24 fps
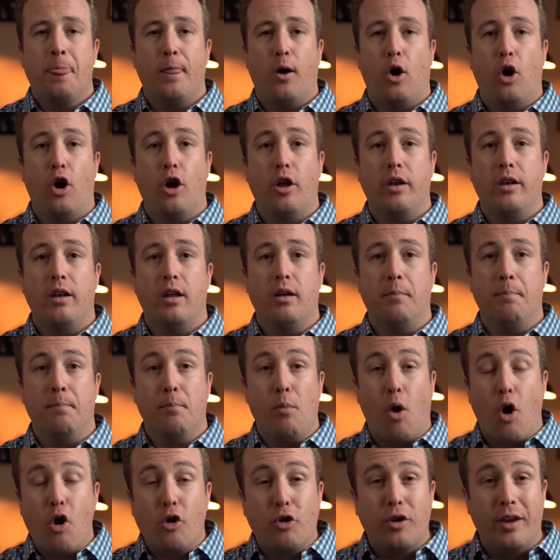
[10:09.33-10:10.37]
on
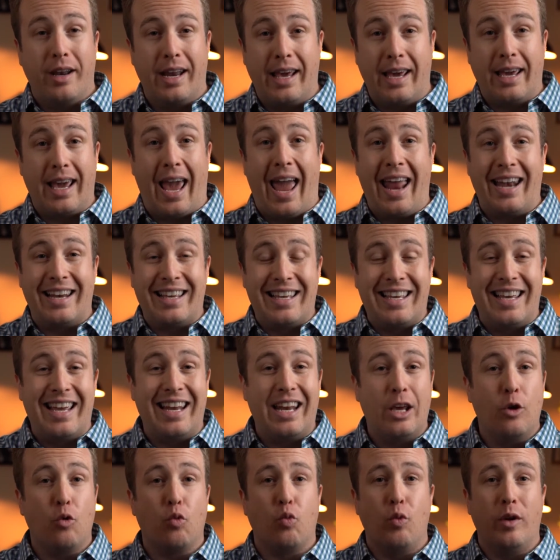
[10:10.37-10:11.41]
marketing and
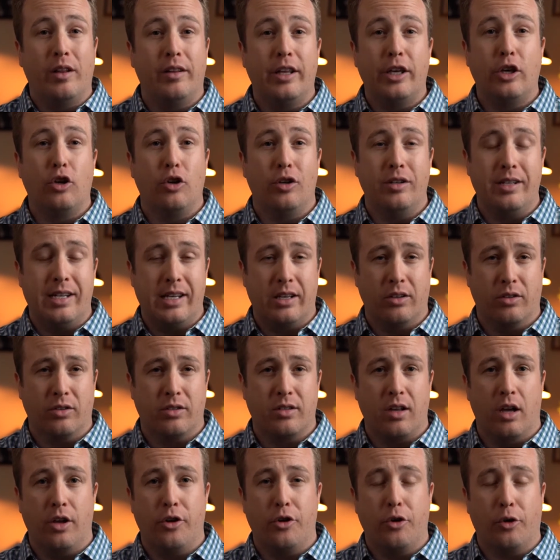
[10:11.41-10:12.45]
getting really good
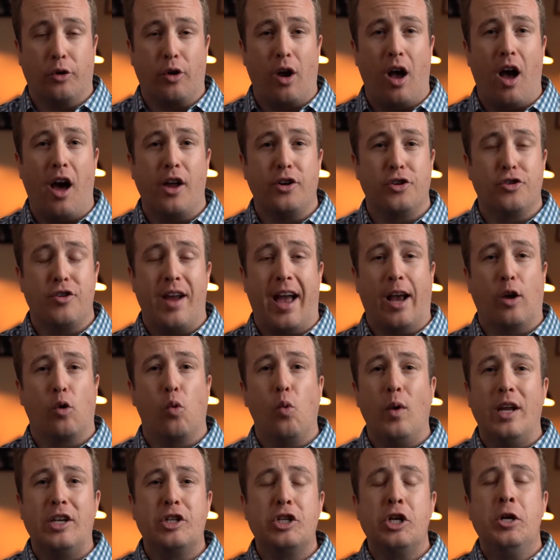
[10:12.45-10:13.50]
deals under contract,
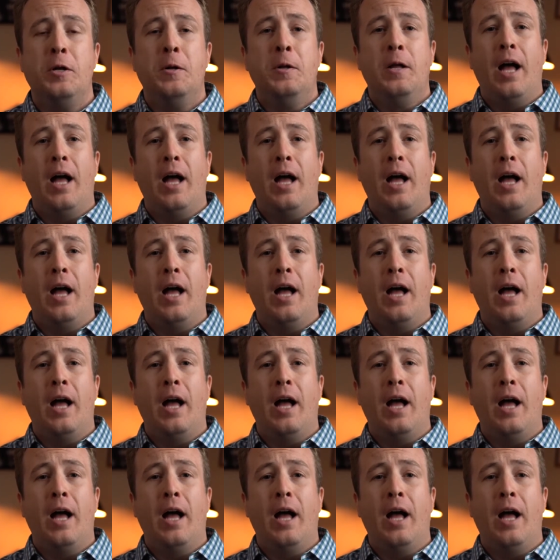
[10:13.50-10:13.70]
which